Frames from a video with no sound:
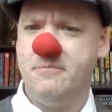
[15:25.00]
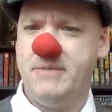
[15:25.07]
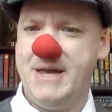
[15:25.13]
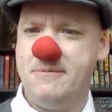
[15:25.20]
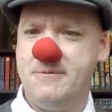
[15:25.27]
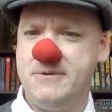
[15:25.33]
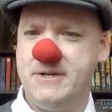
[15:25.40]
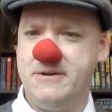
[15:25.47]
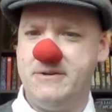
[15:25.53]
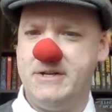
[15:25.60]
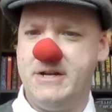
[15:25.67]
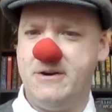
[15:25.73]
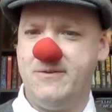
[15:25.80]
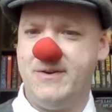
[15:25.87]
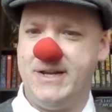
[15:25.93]
People don't
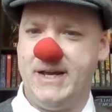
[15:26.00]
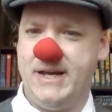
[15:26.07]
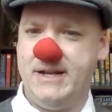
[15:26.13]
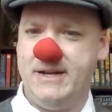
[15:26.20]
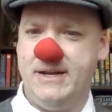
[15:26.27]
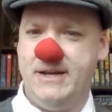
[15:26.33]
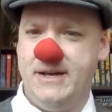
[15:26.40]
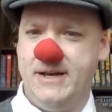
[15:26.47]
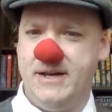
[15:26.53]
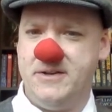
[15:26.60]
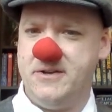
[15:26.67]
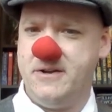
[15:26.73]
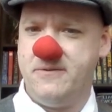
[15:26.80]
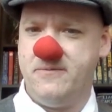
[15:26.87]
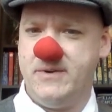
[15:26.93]
know it yet, and
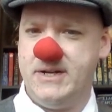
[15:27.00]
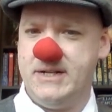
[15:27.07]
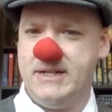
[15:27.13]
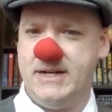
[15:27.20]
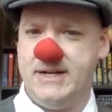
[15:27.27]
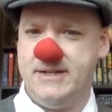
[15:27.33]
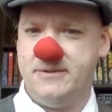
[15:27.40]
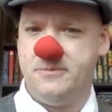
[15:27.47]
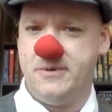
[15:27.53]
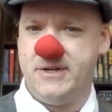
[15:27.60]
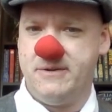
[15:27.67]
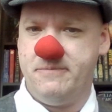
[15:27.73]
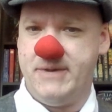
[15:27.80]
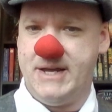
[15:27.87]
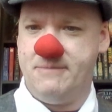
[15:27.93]
don't realize what
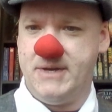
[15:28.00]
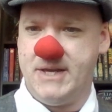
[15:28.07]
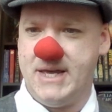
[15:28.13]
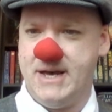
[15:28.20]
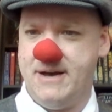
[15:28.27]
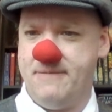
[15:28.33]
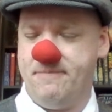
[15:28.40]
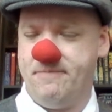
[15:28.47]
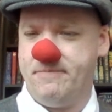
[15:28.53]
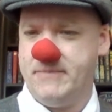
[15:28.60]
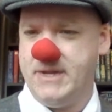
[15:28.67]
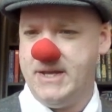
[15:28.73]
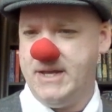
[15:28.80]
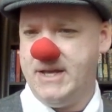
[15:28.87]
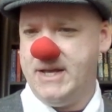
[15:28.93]
it may become.
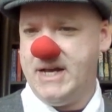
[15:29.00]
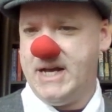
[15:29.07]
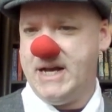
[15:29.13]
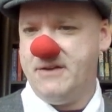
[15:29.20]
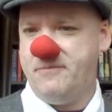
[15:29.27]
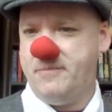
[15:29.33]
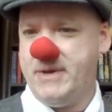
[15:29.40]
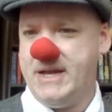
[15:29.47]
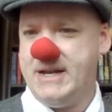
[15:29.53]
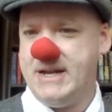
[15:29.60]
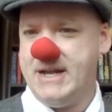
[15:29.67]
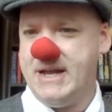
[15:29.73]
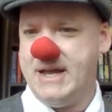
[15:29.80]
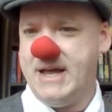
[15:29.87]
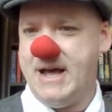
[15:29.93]
I've
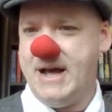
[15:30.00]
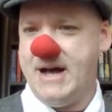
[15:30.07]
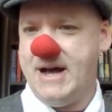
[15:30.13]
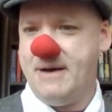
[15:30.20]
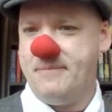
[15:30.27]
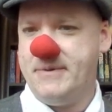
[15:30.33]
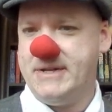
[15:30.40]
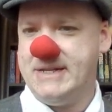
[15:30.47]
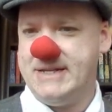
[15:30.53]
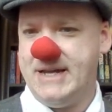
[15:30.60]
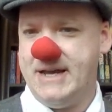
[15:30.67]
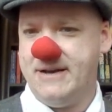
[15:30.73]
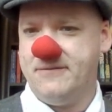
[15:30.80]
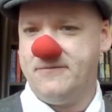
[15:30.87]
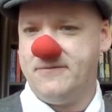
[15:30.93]
been up and
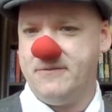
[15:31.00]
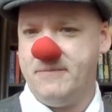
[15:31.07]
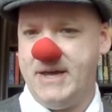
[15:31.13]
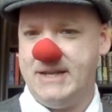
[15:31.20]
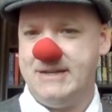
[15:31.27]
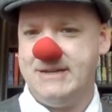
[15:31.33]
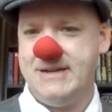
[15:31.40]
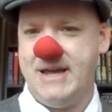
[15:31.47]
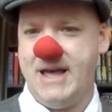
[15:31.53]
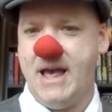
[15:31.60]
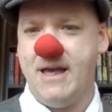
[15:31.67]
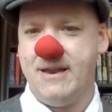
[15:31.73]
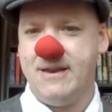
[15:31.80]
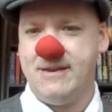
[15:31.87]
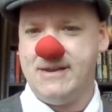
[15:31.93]
down from end to
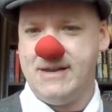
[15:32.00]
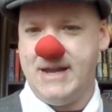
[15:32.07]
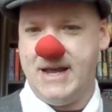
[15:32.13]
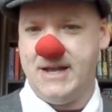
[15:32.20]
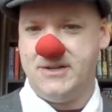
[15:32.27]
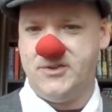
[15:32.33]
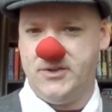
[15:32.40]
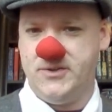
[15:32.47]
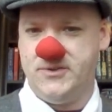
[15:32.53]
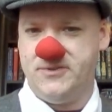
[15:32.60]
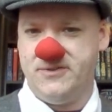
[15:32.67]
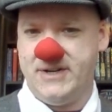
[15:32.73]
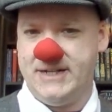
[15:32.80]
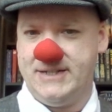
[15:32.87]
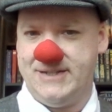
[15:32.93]
end and had 2
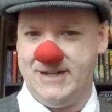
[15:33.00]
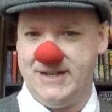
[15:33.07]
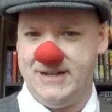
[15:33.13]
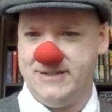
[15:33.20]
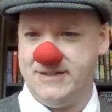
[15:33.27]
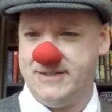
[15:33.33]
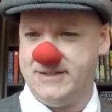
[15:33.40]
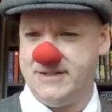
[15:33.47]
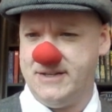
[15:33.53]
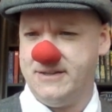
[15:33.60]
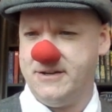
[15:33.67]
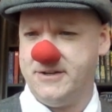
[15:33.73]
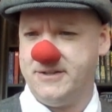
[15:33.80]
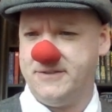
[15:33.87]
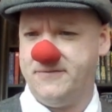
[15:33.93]
dry seasons in
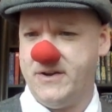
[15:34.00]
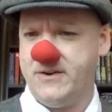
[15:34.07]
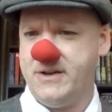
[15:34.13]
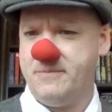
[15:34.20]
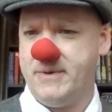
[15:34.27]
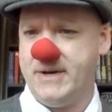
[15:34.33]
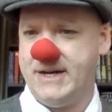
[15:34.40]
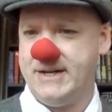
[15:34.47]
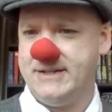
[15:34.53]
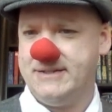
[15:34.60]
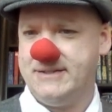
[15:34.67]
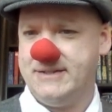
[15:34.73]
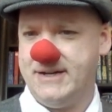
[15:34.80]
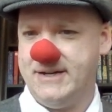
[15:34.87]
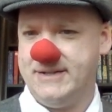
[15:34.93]
those very
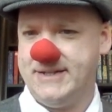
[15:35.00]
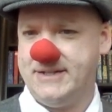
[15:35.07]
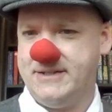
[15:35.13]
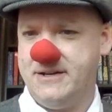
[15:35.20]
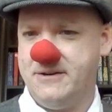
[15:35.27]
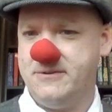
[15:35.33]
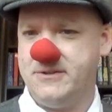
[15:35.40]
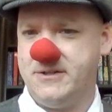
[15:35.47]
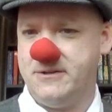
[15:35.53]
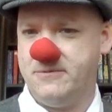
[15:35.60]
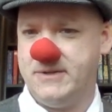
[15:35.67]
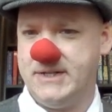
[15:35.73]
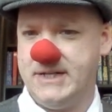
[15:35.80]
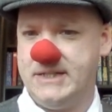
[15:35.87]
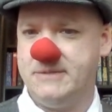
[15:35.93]
parts, as I told you
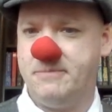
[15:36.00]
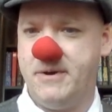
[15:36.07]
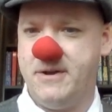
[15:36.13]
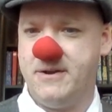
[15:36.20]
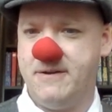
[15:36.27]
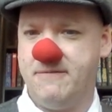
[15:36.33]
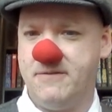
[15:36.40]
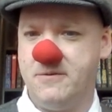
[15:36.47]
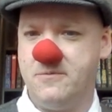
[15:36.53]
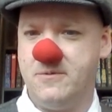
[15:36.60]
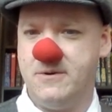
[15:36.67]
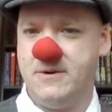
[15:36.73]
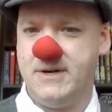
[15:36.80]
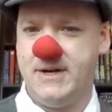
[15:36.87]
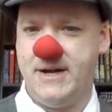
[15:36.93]
when I spoke of the
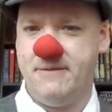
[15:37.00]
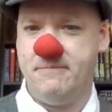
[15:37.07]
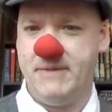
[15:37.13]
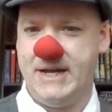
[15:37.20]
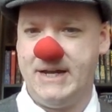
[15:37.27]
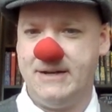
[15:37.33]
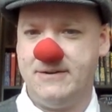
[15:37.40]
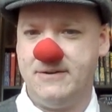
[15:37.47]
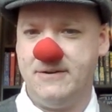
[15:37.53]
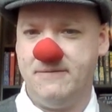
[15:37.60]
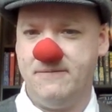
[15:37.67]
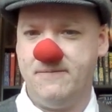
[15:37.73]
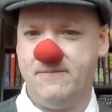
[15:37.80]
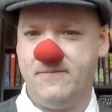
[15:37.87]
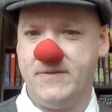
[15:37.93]
war I made
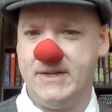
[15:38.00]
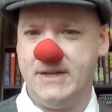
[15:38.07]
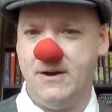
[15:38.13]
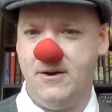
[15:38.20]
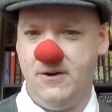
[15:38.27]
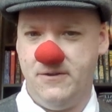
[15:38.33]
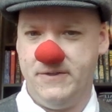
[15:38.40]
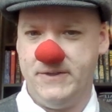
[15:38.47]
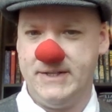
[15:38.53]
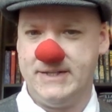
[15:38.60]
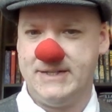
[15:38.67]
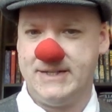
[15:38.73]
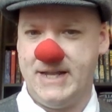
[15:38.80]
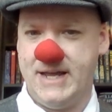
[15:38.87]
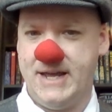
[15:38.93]
on the
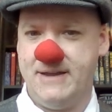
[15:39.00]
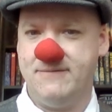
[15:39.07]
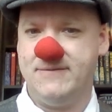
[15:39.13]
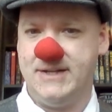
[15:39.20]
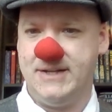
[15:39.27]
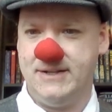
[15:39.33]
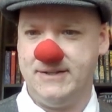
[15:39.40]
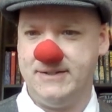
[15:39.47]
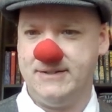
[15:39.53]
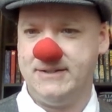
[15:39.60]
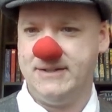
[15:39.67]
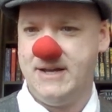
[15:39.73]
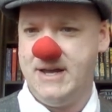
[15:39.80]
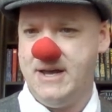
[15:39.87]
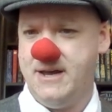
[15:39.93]
slave
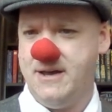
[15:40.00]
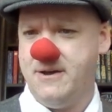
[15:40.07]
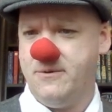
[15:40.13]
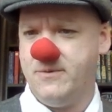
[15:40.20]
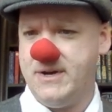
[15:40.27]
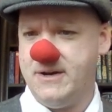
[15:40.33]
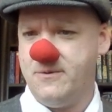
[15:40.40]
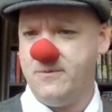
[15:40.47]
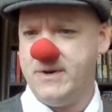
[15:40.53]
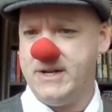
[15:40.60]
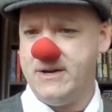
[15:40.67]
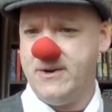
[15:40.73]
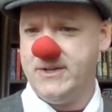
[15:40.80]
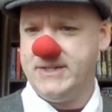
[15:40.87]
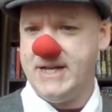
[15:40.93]
dealers. Well, when
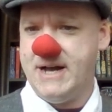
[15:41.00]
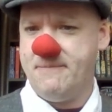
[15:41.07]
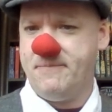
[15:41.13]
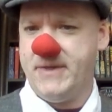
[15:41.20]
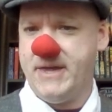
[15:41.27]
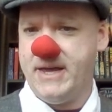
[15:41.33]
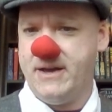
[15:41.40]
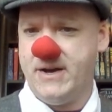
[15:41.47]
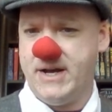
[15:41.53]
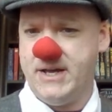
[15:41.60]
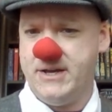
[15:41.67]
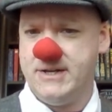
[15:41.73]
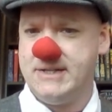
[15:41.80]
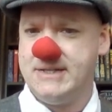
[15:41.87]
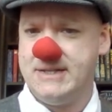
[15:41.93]
I was up there, I
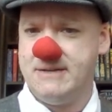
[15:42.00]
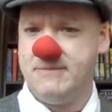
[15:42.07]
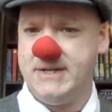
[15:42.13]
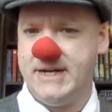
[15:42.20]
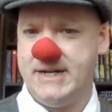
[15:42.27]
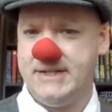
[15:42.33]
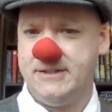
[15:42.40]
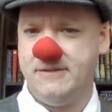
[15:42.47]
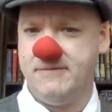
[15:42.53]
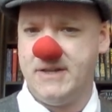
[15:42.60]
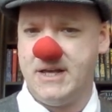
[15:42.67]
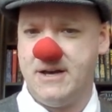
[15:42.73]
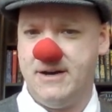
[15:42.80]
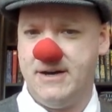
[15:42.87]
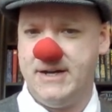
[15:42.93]
heard some yarns of the
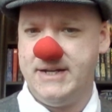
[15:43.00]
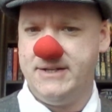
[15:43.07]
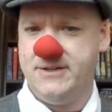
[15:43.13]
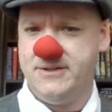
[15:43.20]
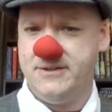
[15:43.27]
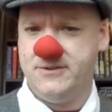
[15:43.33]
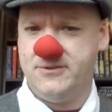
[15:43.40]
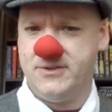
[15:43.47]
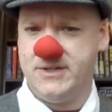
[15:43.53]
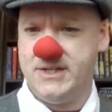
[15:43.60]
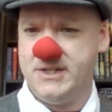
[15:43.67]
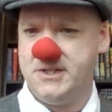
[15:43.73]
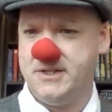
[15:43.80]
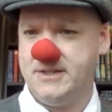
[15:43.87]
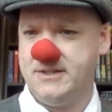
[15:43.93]
kind,
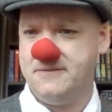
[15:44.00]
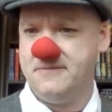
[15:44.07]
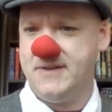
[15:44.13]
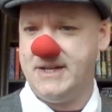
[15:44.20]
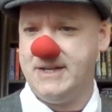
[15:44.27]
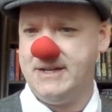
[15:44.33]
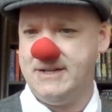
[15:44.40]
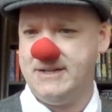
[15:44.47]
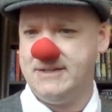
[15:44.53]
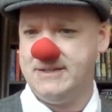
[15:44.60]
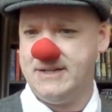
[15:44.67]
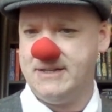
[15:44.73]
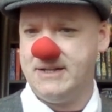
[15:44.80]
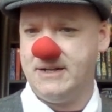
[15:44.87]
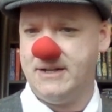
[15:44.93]
traditions of Indians
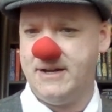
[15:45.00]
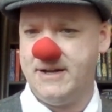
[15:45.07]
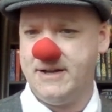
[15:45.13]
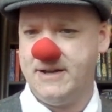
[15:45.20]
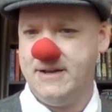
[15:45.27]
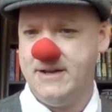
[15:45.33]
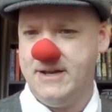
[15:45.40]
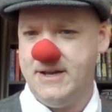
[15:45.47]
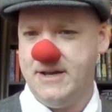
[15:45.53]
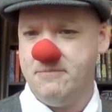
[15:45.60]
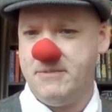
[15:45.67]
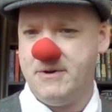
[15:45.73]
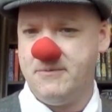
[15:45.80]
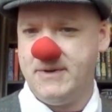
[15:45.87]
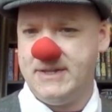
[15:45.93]
and the like,
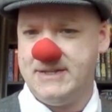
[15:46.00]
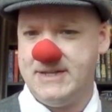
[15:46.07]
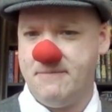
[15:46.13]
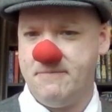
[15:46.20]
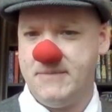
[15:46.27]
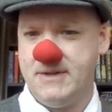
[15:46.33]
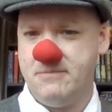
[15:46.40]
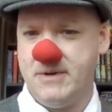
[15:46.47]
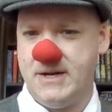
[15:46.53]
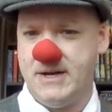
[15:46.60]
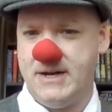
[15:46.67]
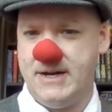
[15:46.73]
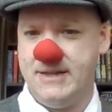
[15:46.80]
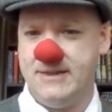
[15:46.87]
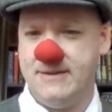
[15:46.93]
but with something
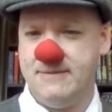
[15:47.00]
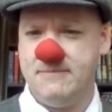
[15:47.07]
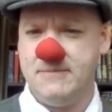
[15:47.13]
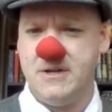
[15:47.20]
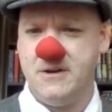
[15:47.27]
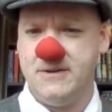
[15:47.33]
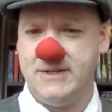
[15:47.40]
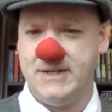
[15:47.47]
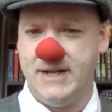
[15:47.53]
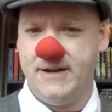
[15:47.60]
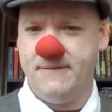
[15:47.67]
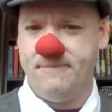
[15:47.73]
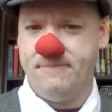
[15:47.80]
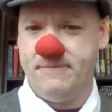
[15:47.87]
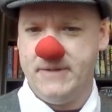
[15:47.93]
behind them, no
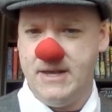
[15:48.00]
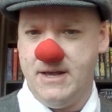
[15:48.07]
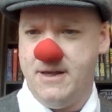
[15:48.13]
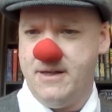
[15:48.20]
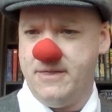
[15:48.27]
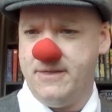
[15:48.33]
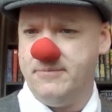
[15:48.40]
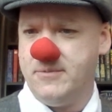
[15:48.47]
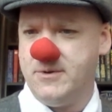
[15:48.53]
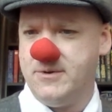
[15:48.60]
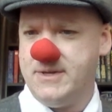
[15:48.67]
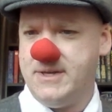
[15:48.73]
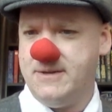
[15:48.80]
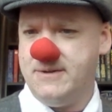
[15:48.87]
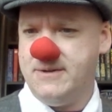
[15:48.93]
doubt. The
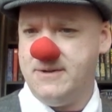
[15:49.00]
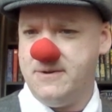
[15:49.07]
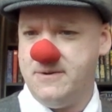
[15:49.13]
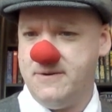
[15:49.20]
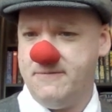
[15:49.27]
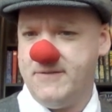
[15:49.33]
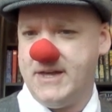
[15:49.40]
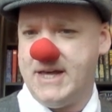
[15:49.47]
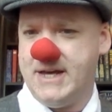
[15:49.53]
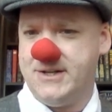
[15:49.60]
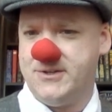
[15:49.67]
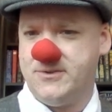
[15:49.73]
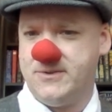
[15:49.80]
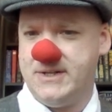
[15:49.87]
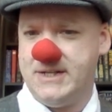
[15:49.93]
more you knew of the
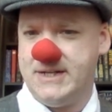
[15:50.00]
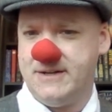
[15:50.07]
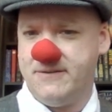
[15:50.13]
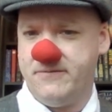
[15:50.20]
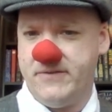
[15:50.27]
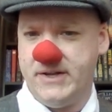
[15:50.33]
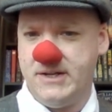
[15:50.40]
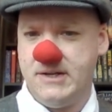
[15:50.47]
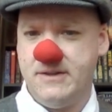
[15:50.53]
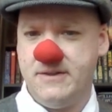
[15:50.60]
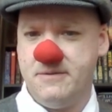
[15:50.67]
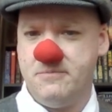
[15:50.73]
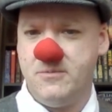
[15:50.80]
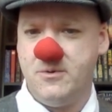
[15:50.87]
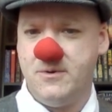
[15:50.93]
country, young fella,
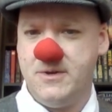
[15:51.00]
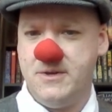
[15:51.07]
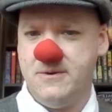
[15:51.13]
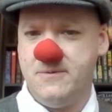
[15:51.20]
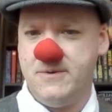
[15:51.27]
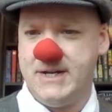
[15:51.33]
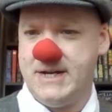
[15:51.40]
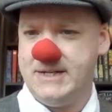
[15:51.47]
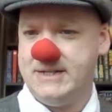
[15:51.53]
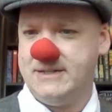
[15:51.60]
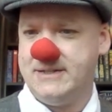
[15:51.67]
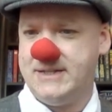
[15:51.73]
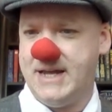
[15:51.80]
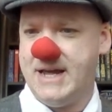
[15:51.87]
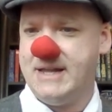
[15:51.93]
the more you would
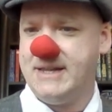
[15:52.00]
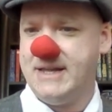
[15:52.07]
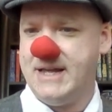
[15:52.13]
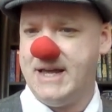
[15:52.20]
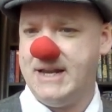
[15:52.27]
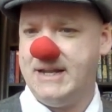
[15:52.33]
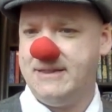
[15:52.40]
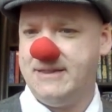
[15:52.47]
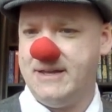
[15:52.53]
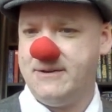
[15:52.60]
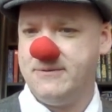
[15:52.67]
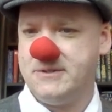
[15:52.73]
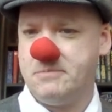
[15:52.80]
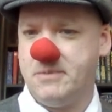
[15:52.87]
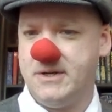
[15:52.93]
understand that
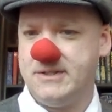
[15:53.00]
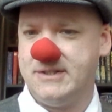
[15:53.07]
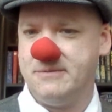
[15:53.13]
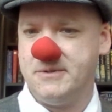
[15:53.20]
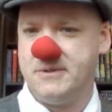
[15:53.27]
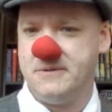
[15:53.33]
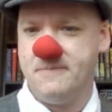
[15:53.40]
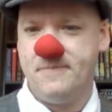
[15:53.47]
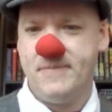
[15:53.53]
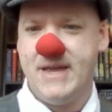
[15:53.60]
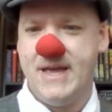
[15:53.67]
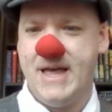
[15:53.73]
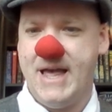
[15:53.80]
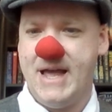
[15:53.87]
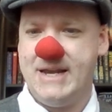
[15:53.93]
anything was possible.
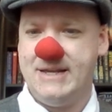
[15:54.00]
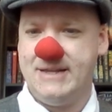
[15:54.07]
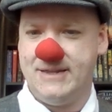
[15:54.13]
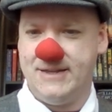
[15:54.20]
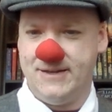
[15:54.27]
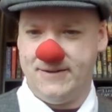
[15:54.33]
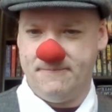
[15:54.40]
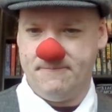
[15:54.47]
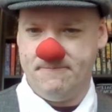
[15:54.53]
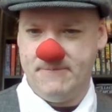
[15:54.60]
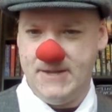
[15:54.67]
Anything!